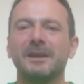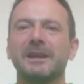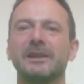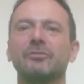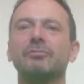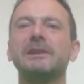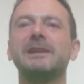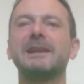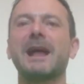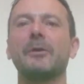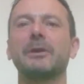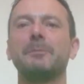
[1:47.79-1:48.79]
It's really
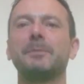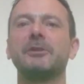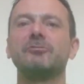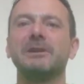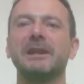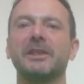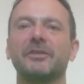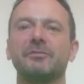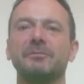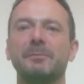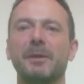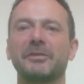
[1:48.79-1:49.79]
allowing a big release
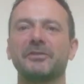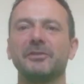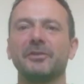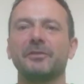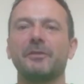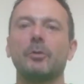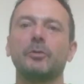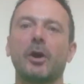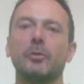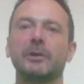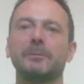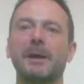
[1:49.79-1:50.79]
from the muscles of old
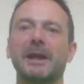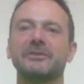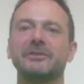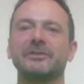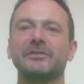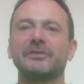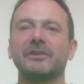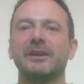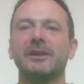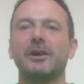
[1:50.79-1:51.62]
holding patterns,